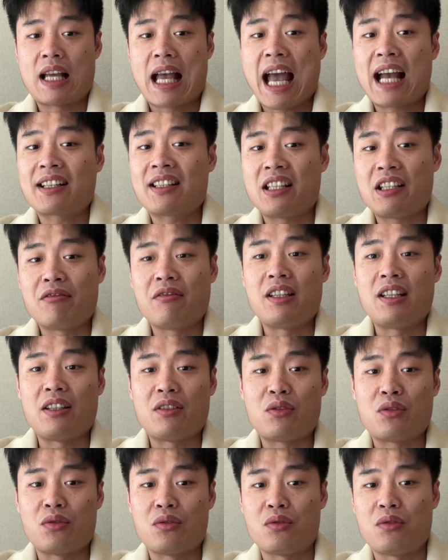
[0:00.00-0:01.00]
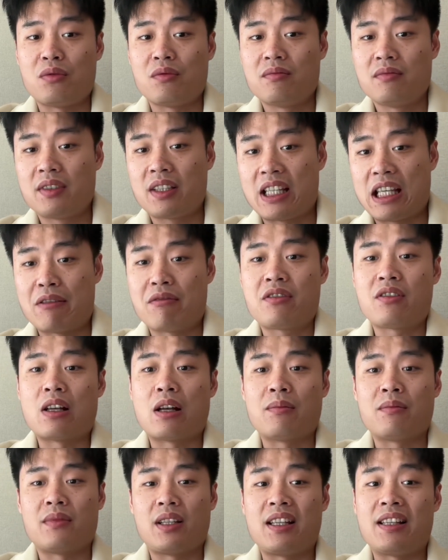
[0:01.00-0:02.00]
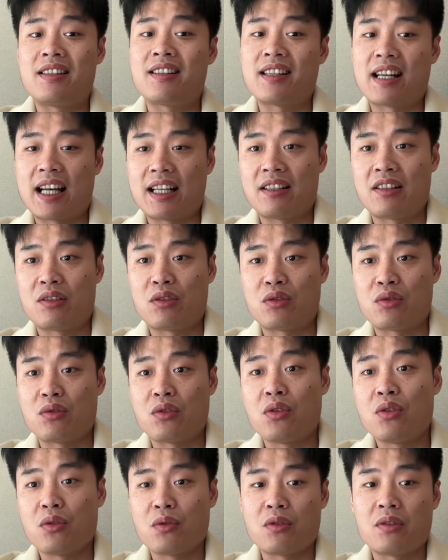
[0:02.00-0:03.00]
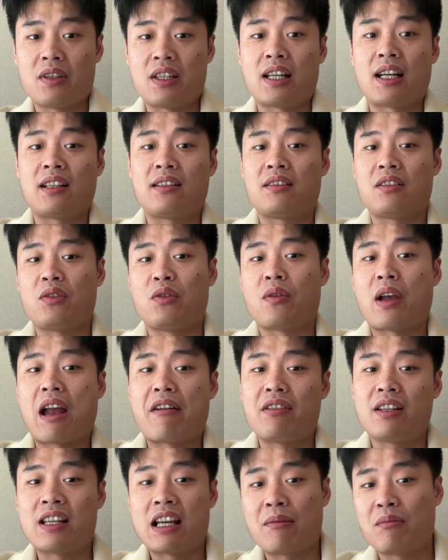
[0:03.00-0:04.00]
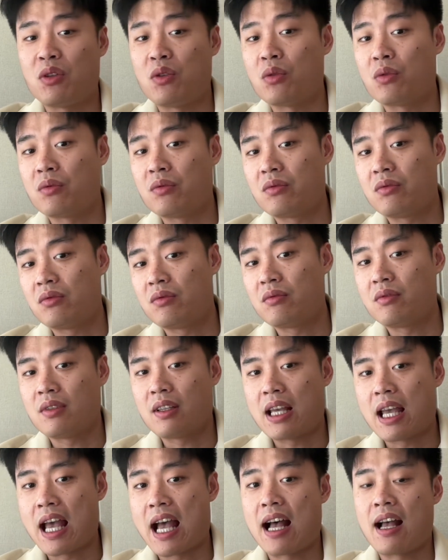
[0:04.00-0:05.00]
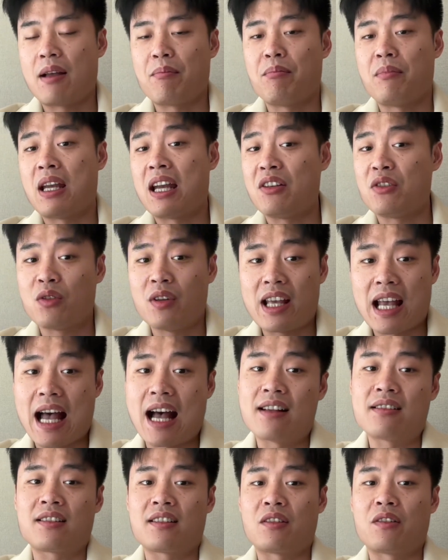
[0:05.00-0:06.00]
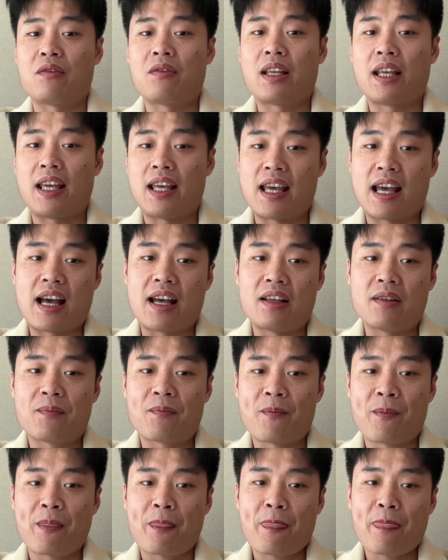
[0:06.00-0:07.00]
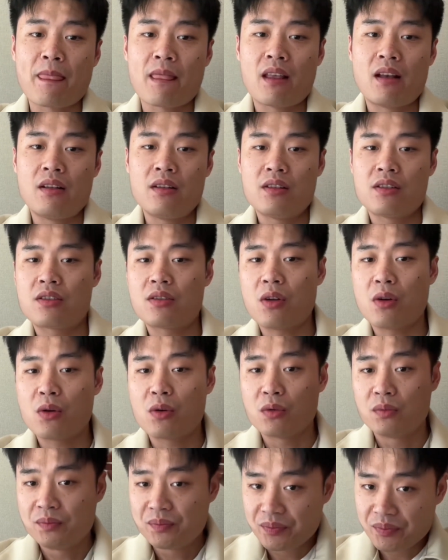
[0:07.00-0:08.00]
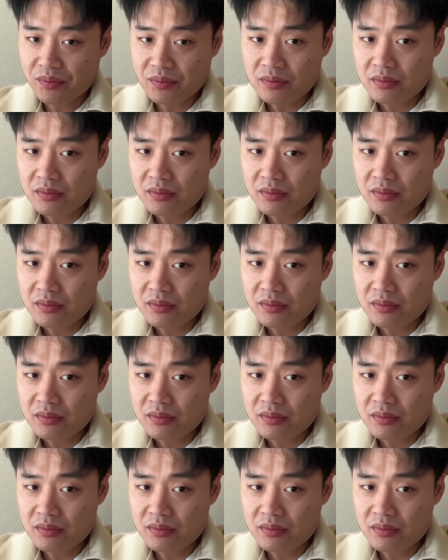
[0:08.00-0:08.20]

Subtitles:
actively to give some insight to you, not you every time you manually ask AI. So